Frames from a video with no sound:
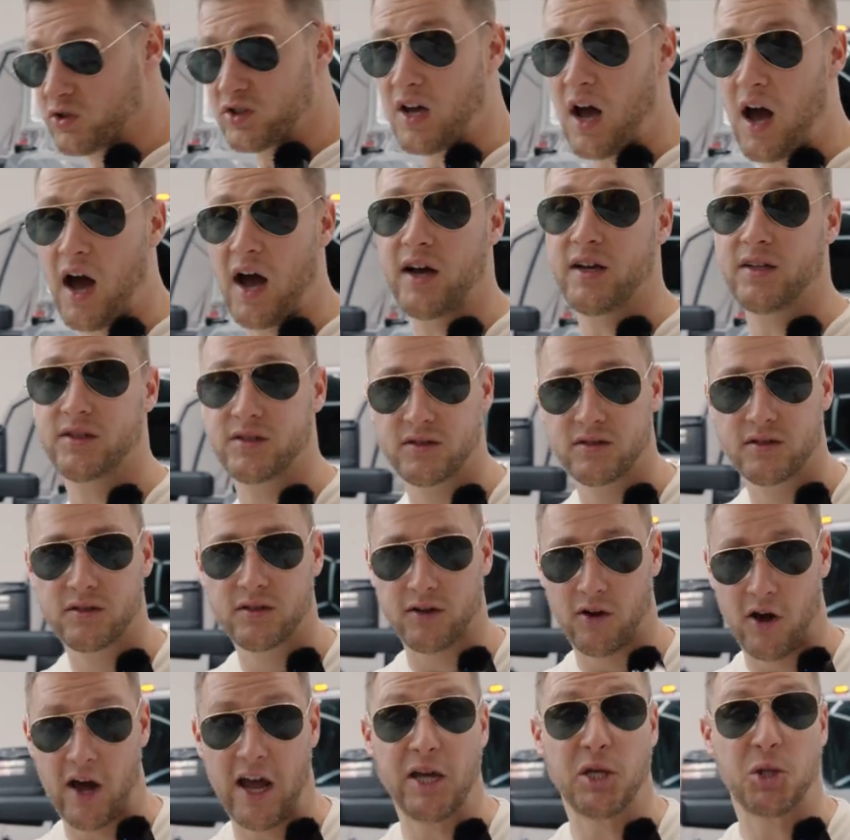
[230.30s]
size,
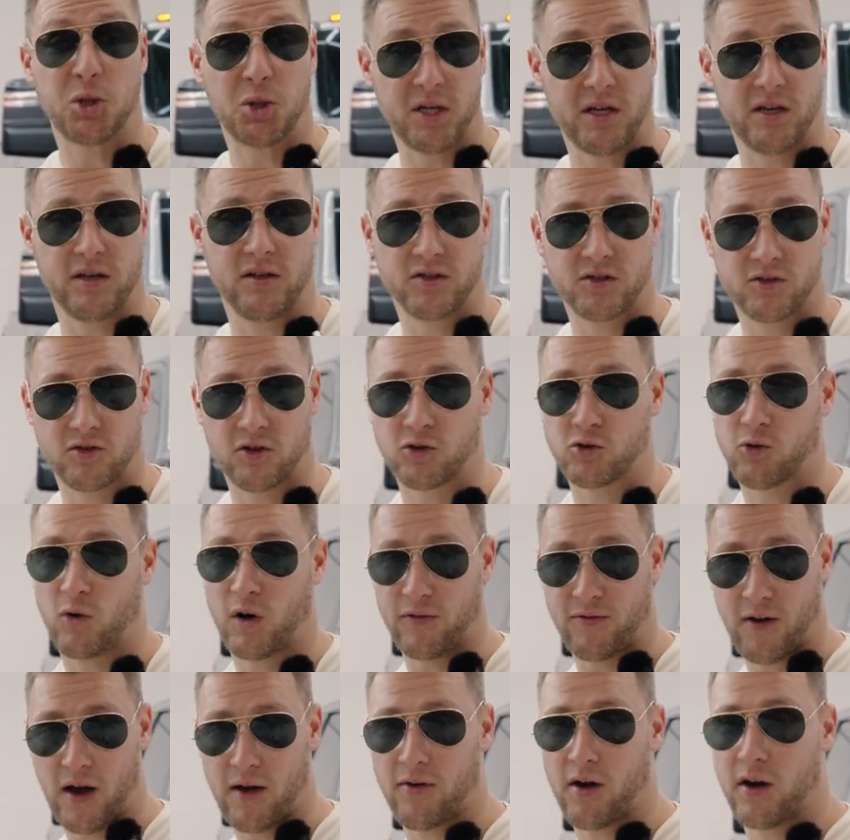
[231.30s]
HDs, they're
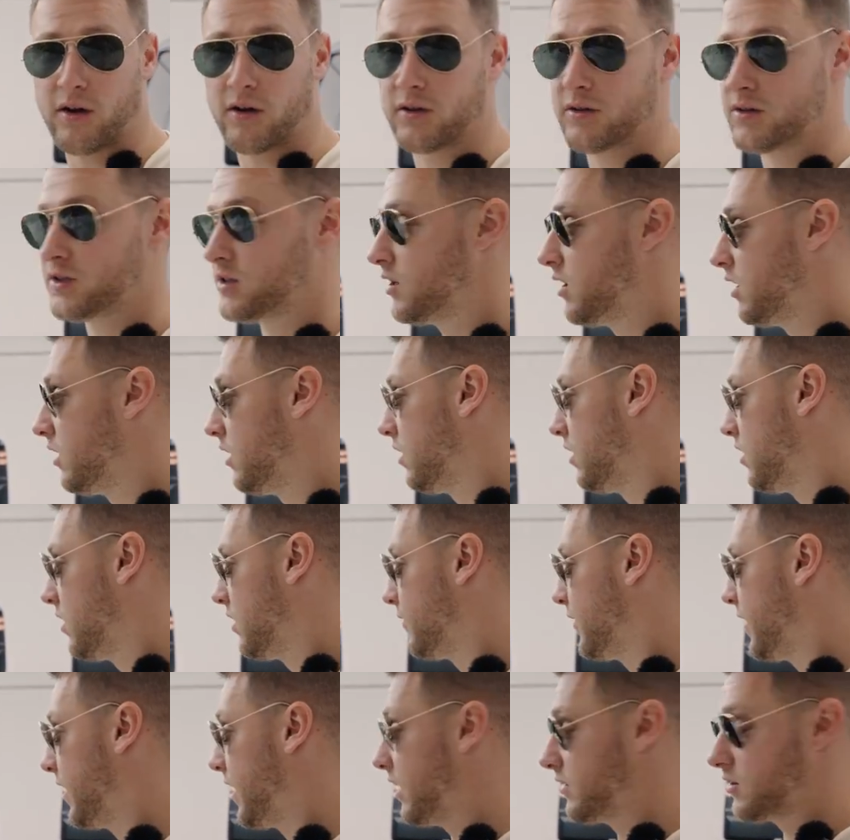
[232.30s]
2500s,
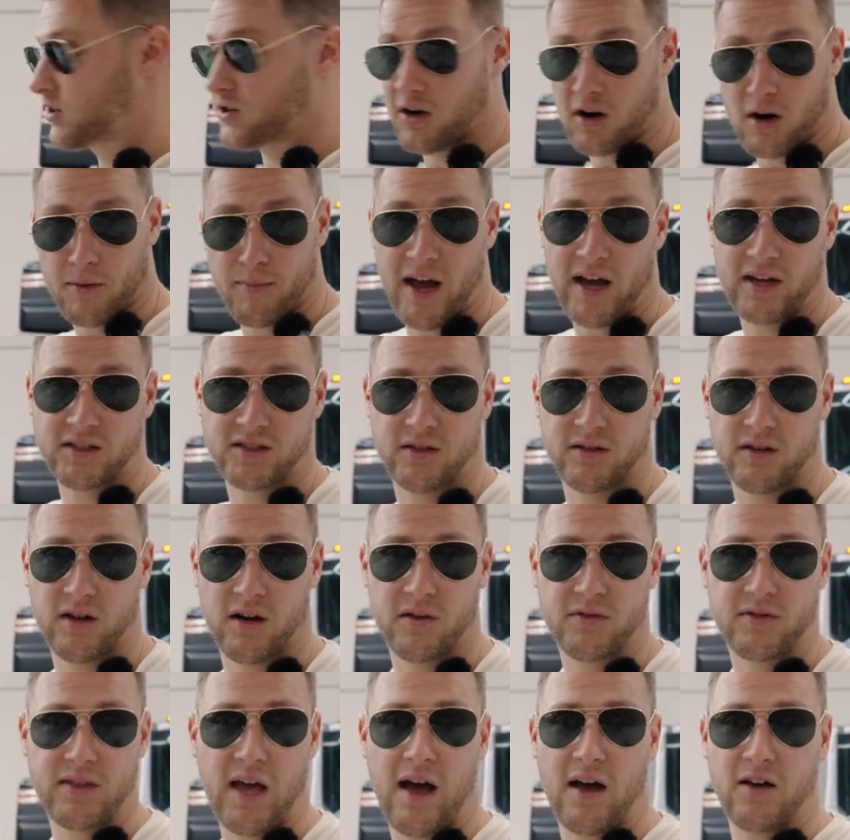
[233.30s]
they got the Duramax in
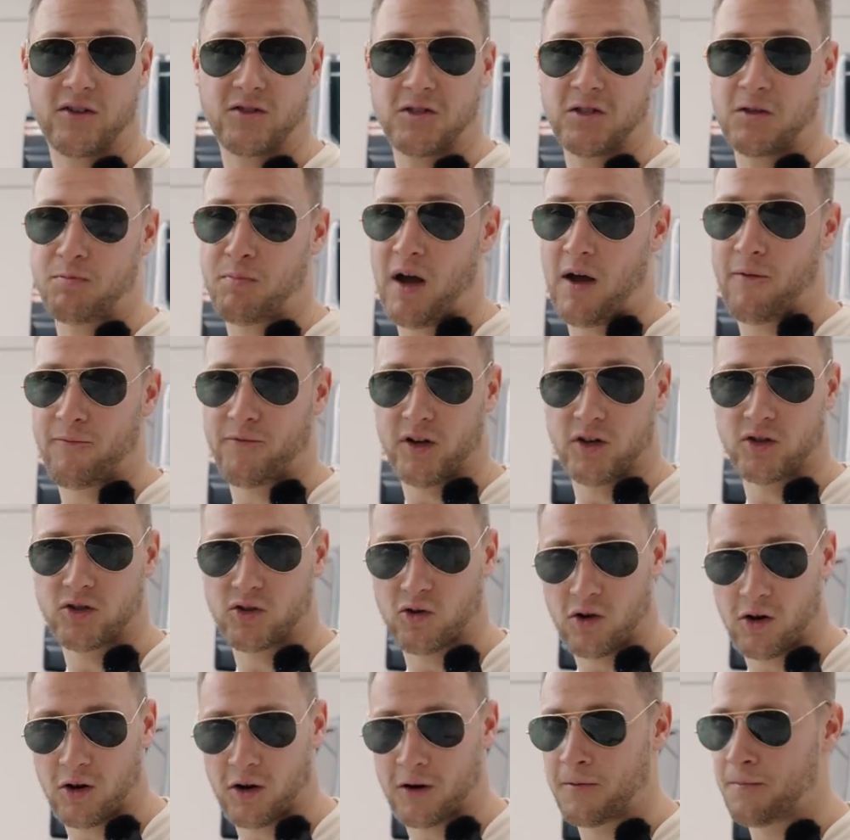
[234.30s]
there, 1,000 pound-feet of
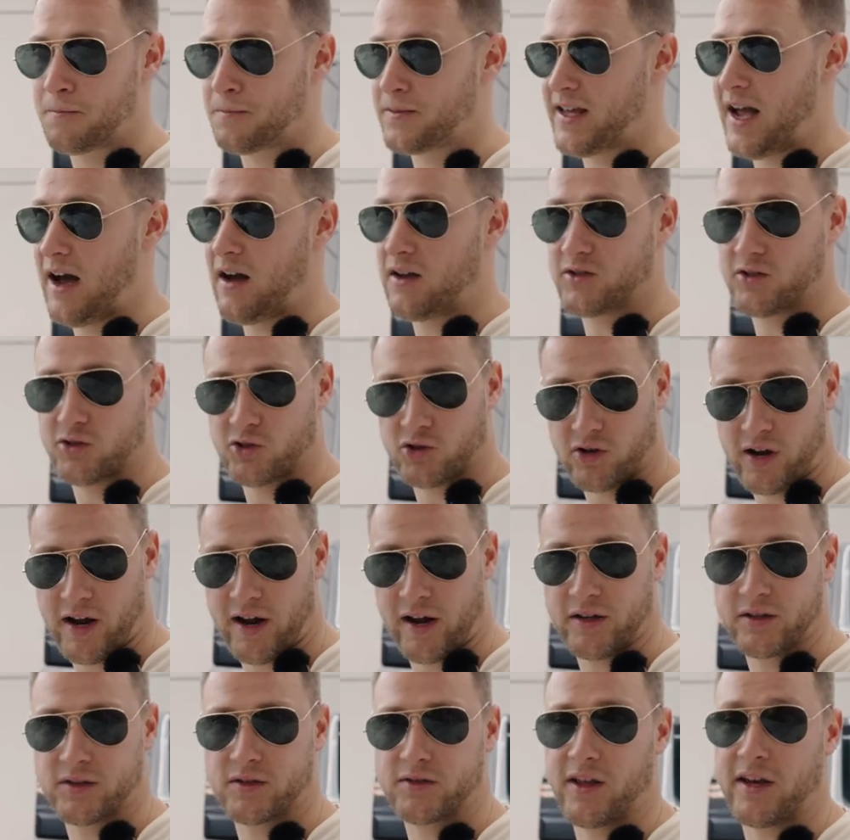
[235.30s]
torque, the Allison
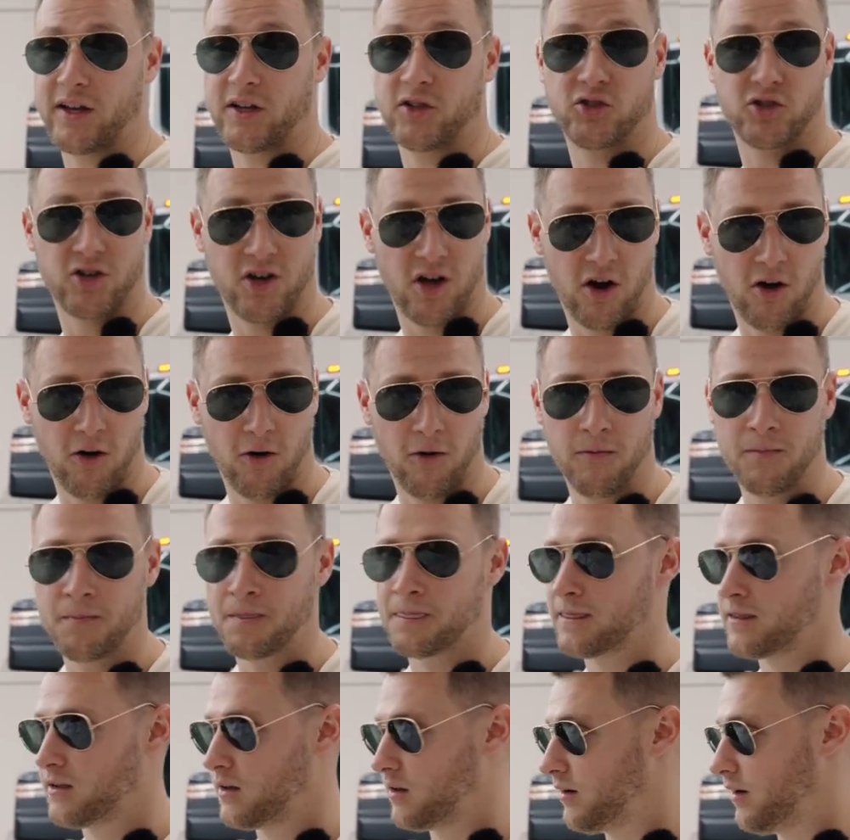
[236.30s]
Trans, they can tow
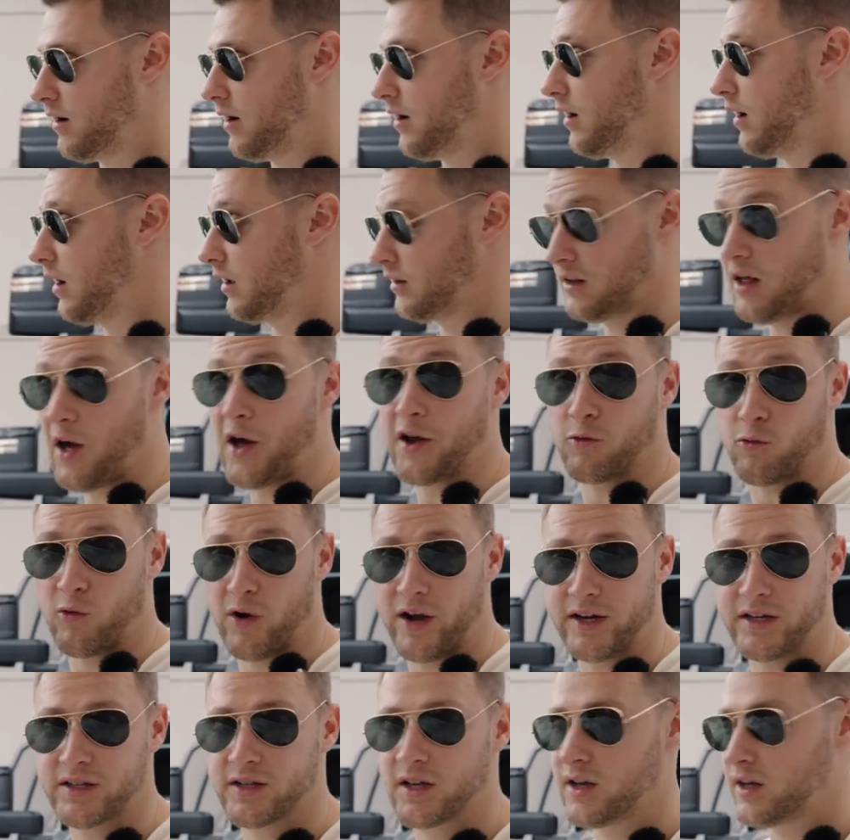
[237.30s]
a lot of
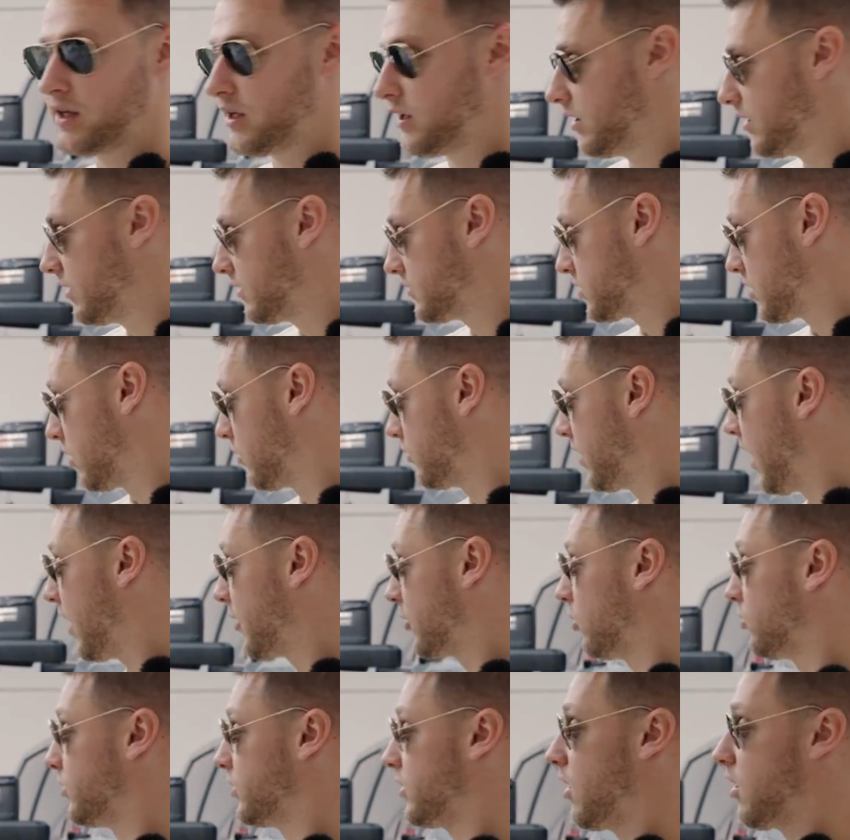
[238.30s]
weight. So
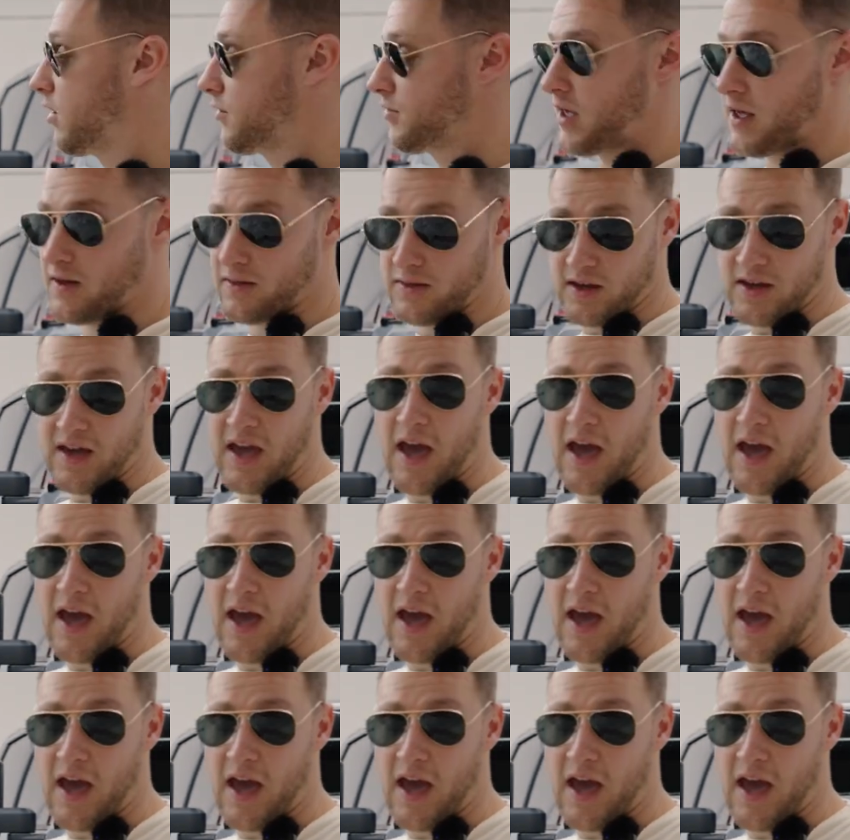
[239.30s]
not only are they the